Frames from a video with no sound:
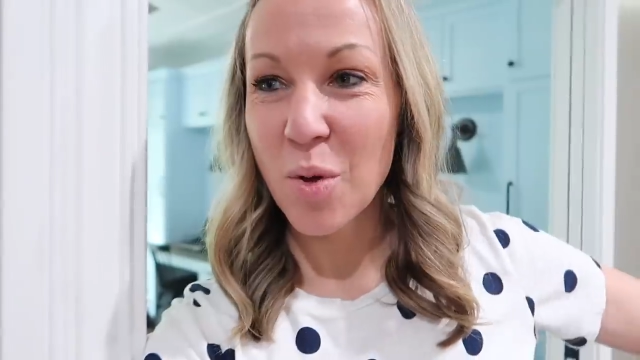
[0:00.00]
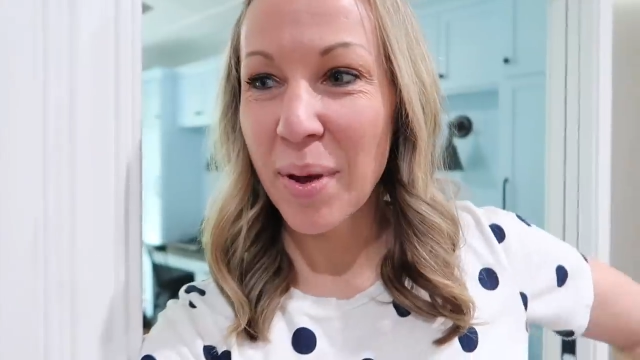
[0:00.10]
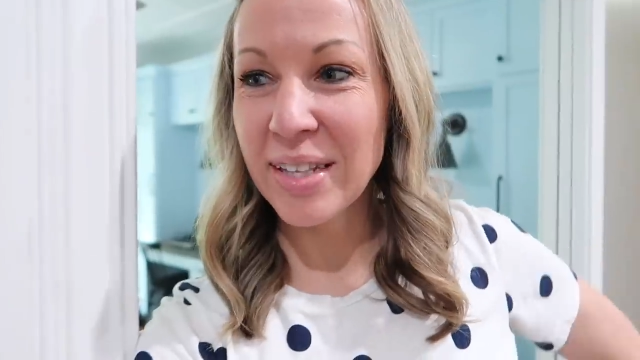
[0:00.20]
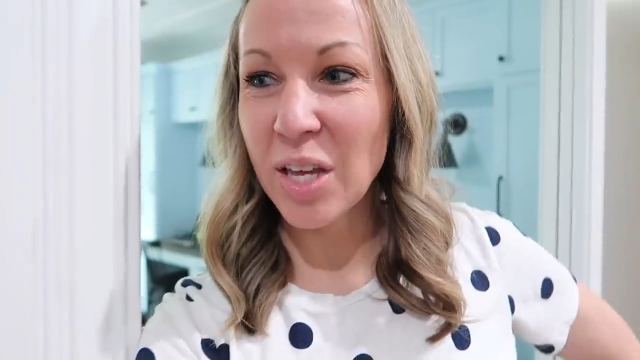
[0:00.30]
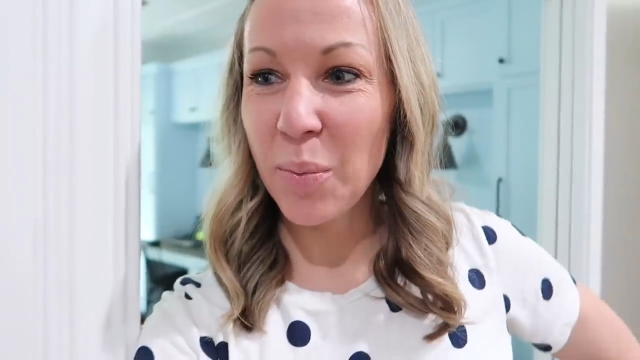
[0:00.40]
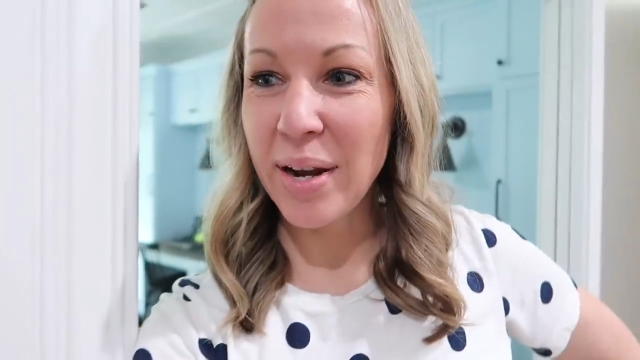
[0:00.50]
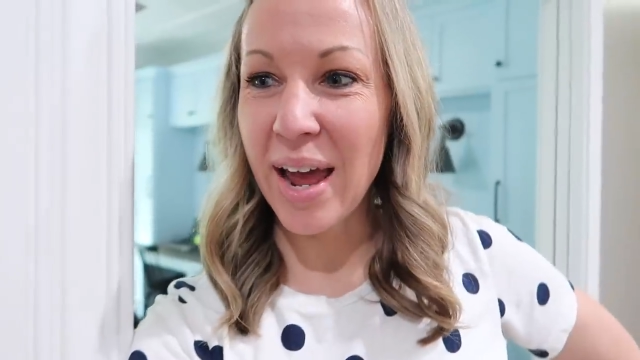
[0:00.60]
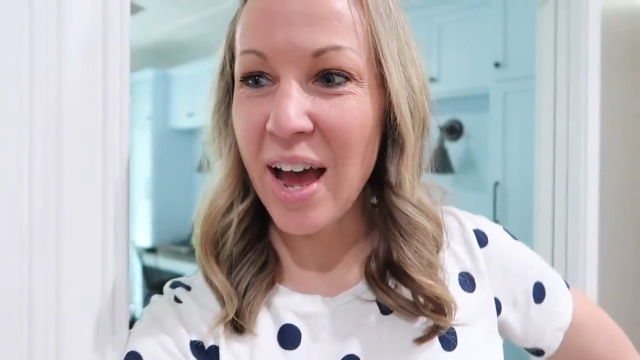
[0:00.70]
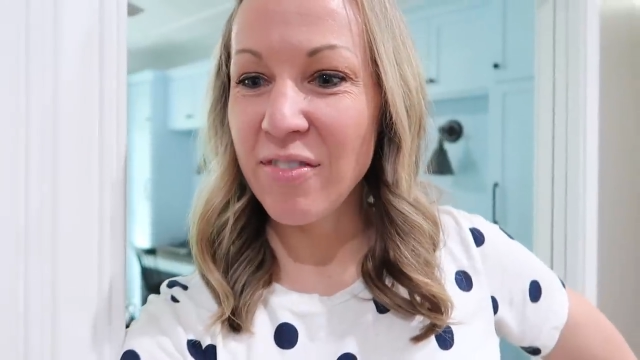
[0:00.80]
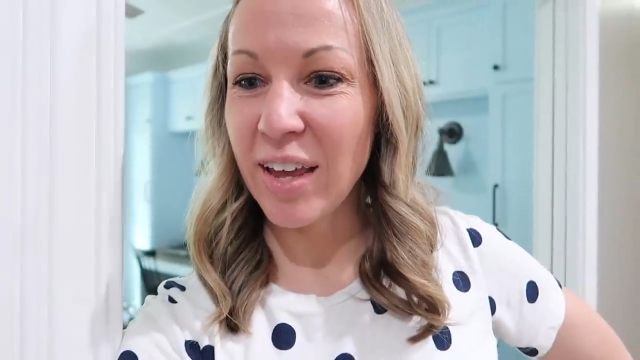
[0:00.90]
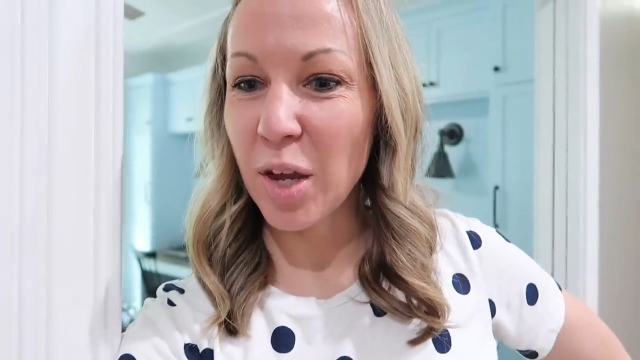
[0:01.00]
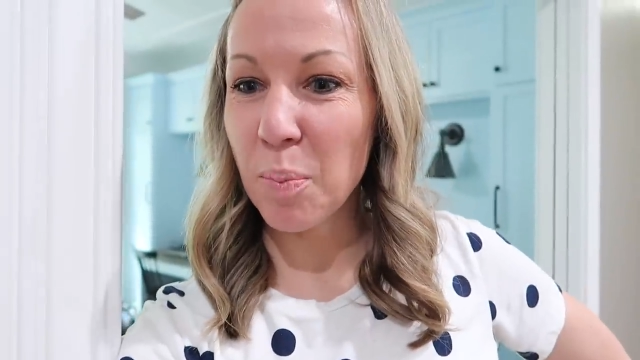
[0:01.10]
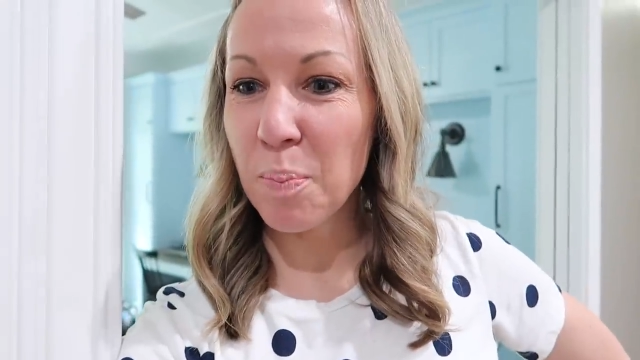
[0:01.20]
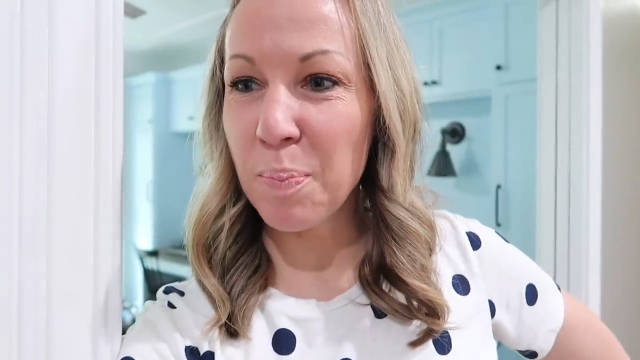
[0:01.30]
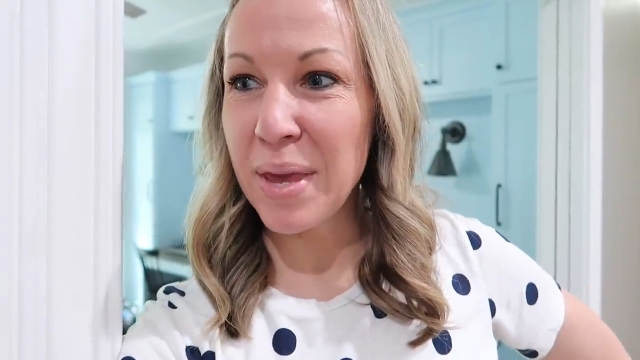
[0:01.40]
Maya's gonna wanna have like
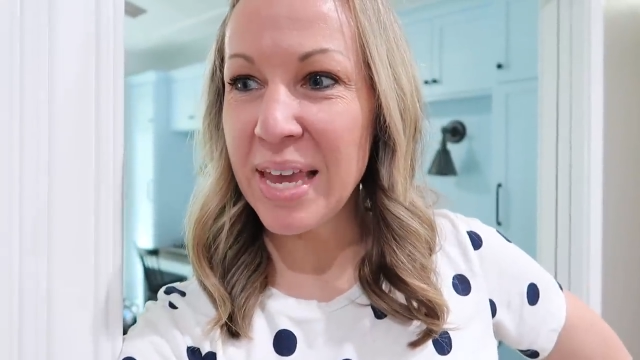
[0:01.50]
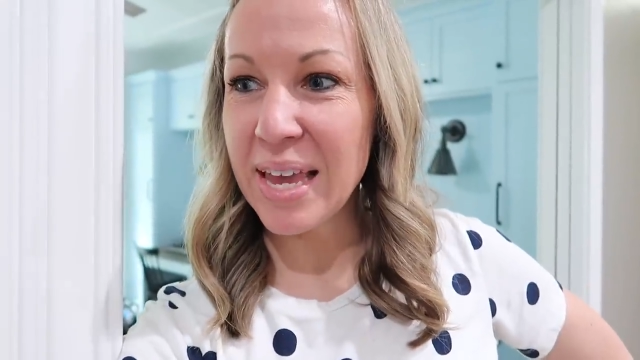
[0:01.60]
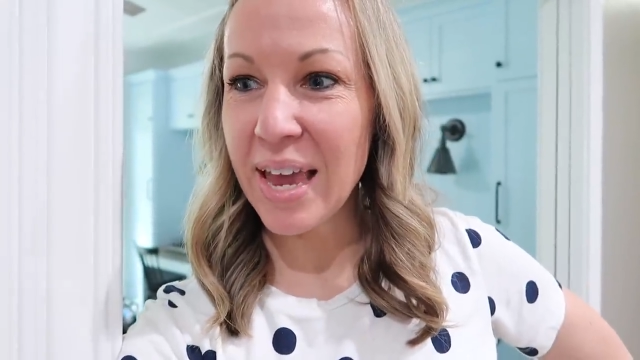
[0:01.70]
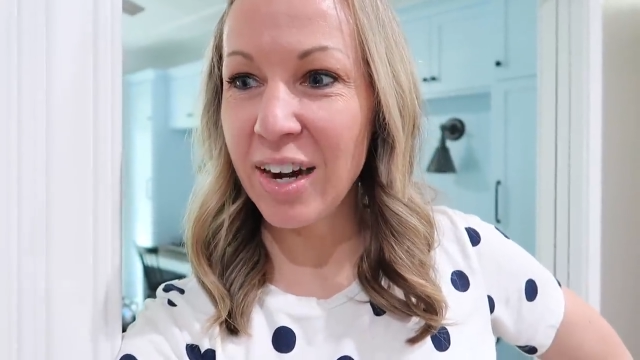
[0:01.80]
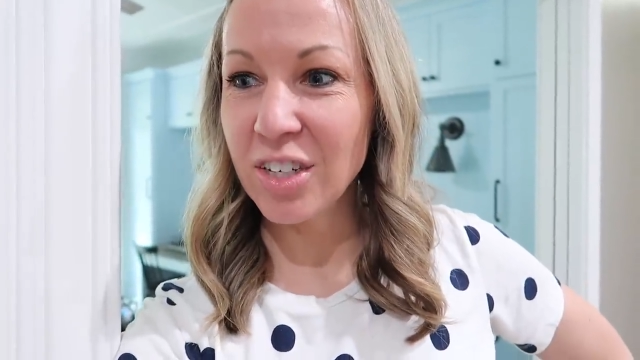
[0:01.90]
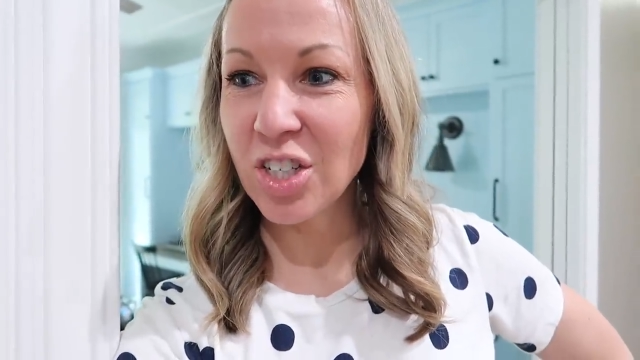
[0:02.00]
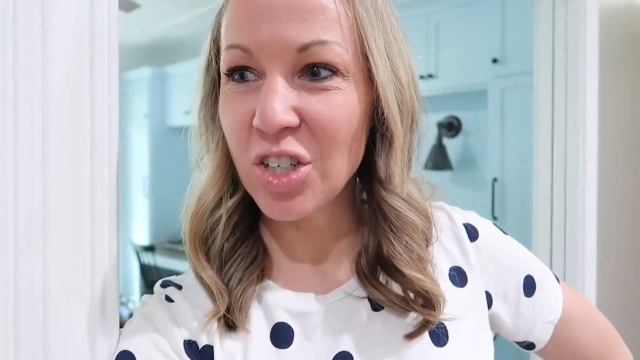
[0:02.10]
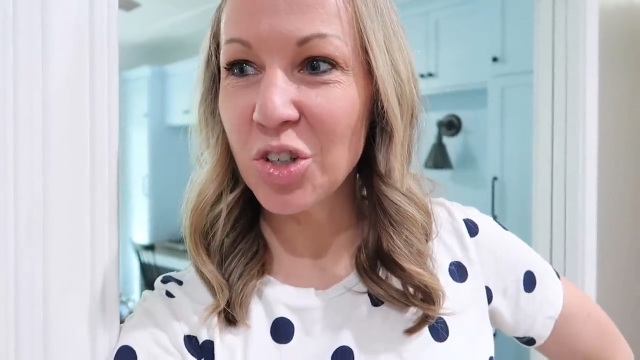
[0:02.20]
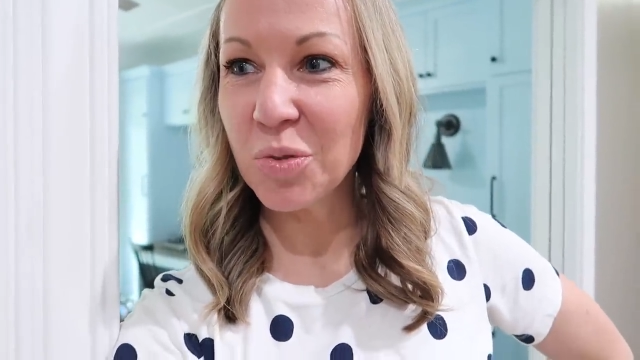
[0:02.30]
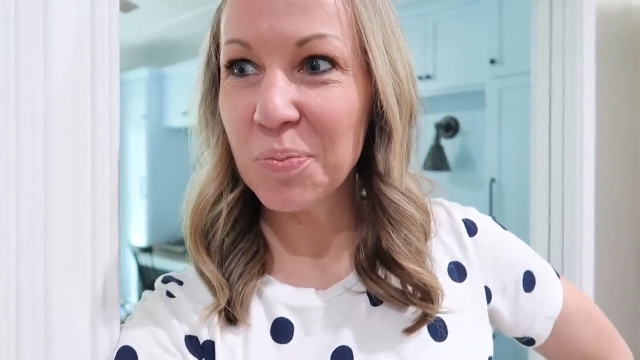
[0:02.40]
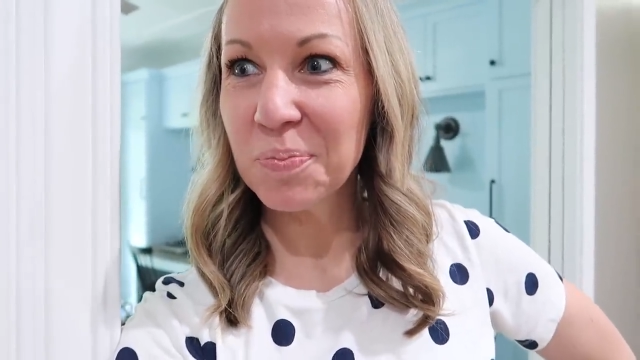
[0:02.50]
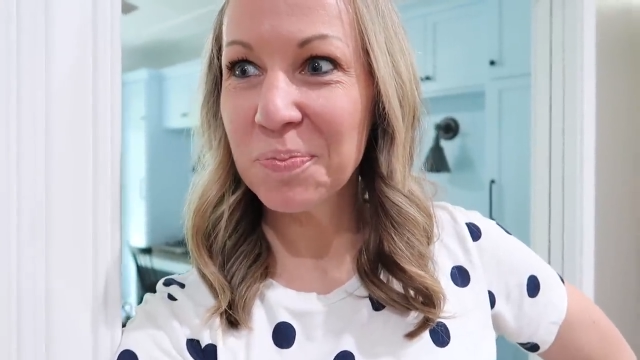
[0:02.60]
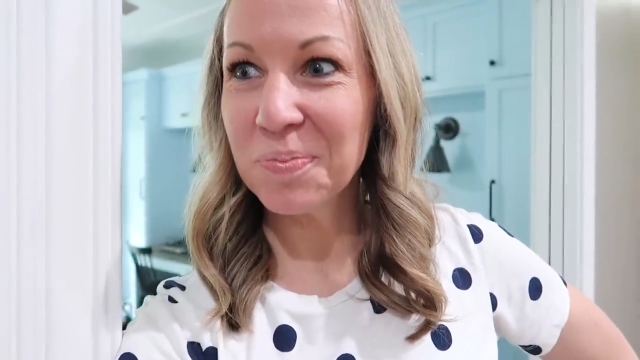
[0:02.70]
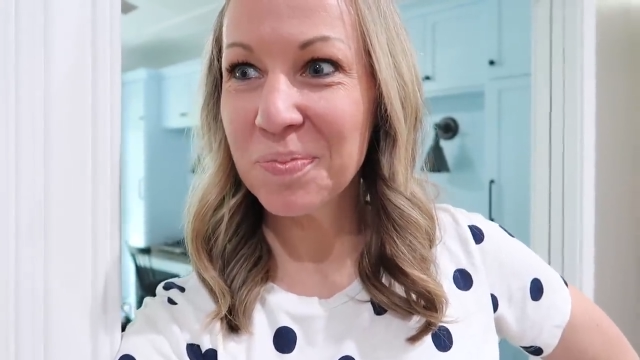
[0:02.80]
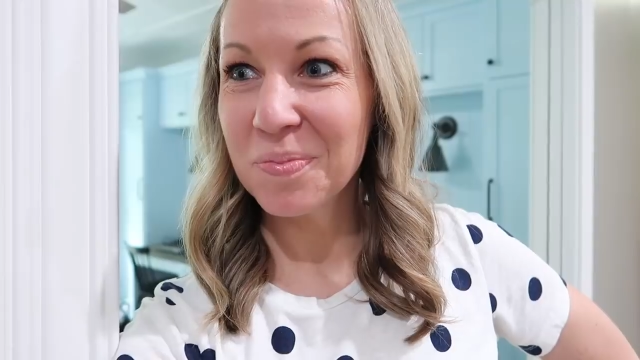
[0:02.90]
pink hair too. Well,
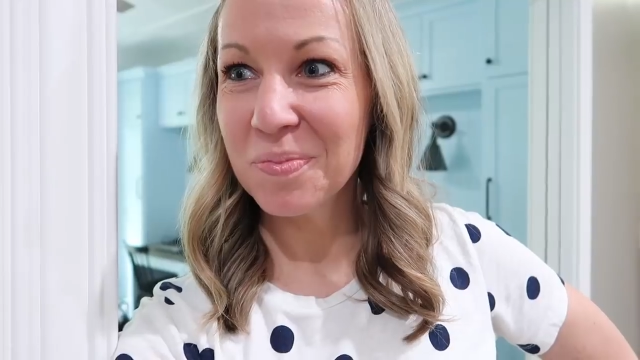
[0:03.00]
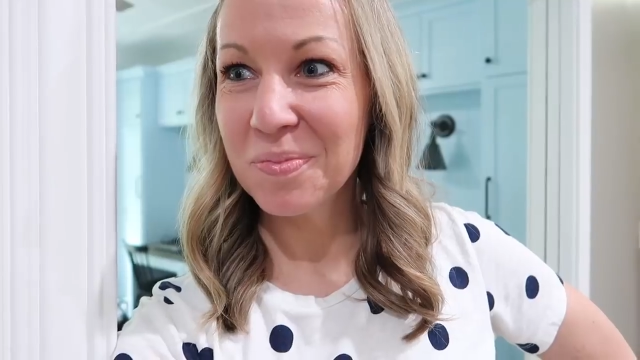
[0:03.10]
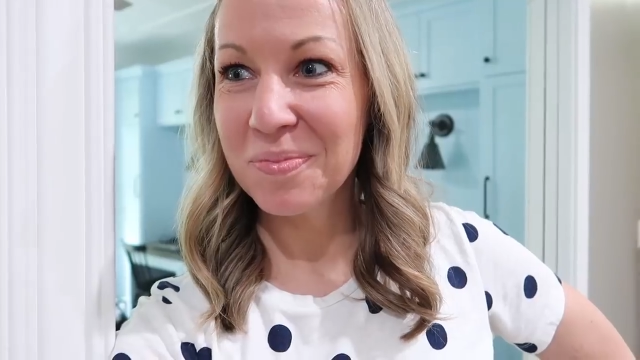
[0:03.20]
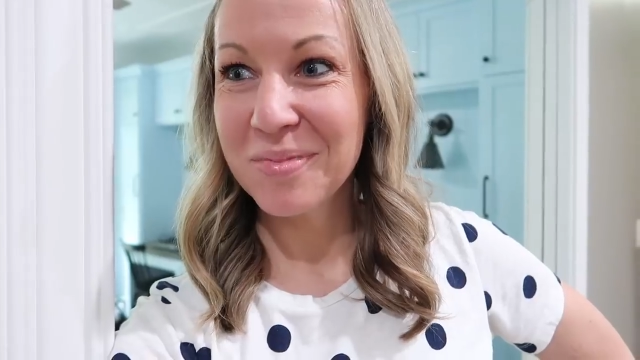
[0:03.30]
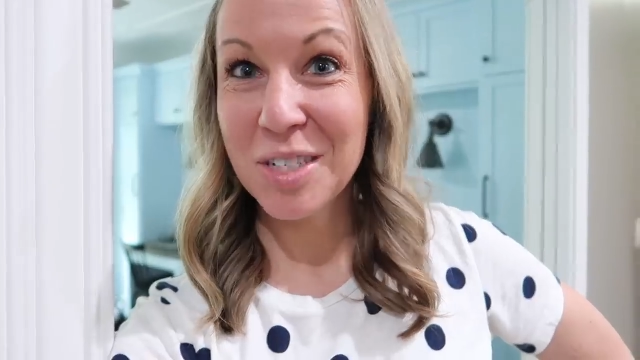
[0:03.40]
we got all